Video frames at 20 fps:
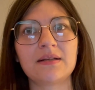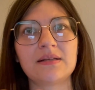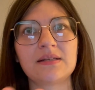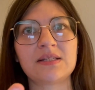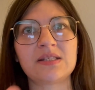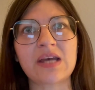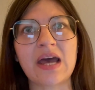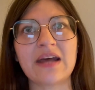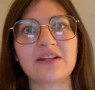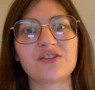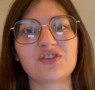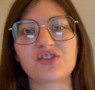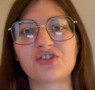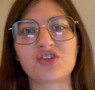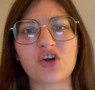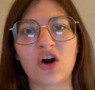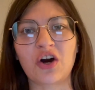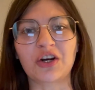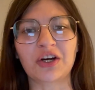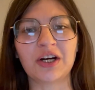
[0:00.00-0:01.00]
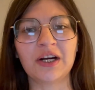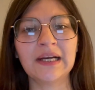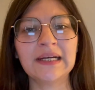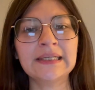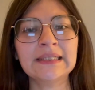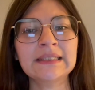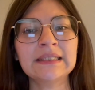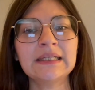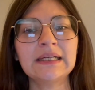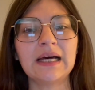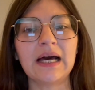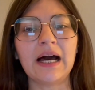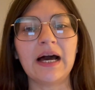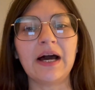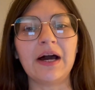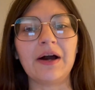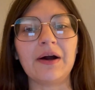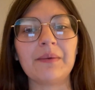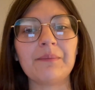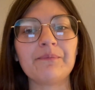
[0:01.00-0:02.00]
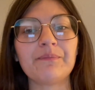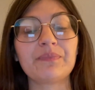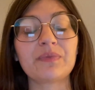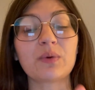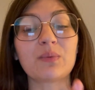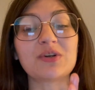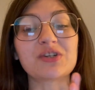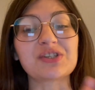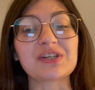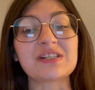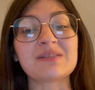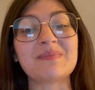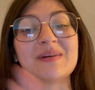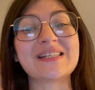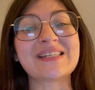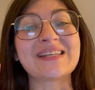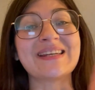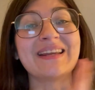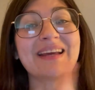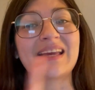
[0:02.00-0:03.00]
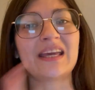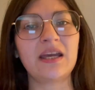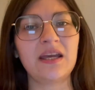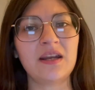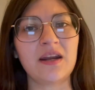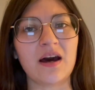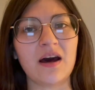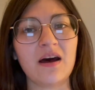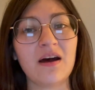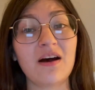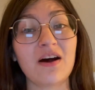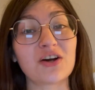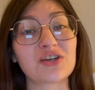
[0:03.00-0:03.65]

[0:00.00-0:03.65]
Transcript: Ted's daughter, which leads me to Nikita, a